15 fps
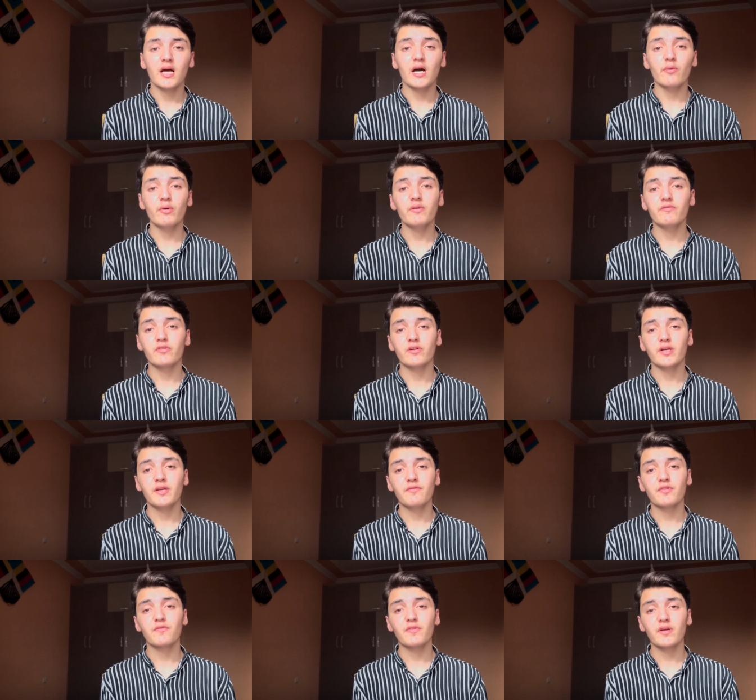However,
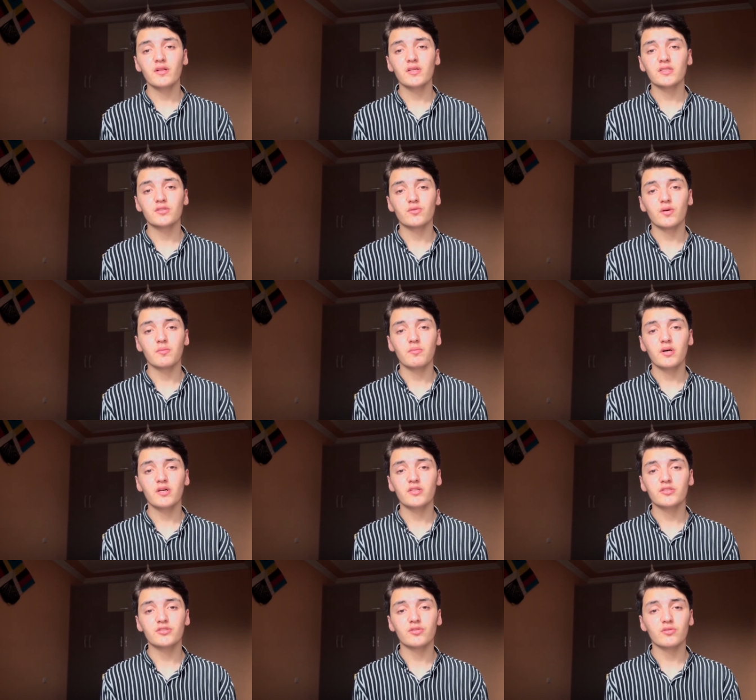if you fell into a
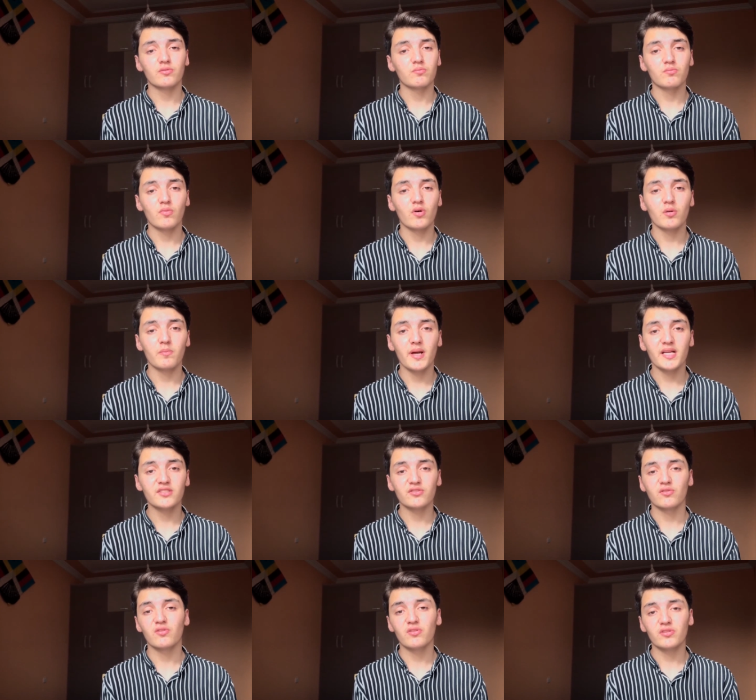
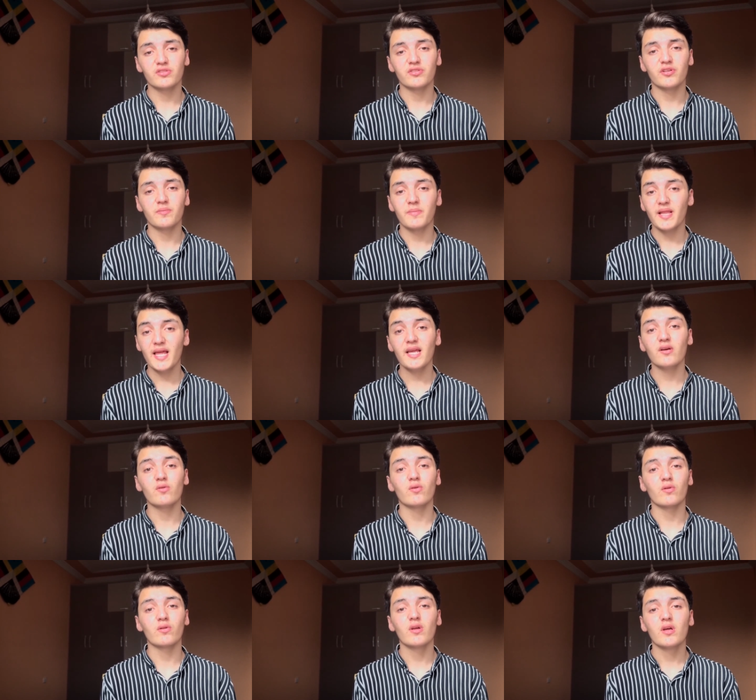much larger black
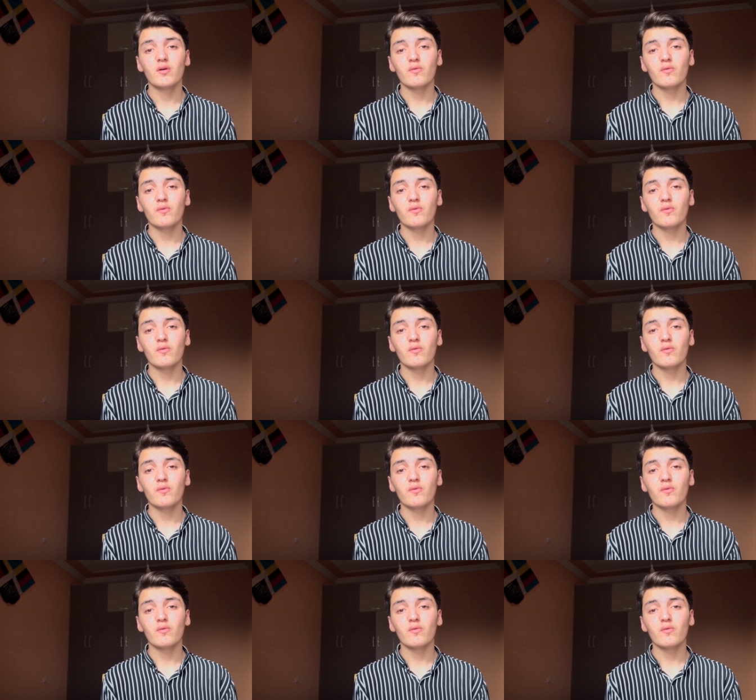hole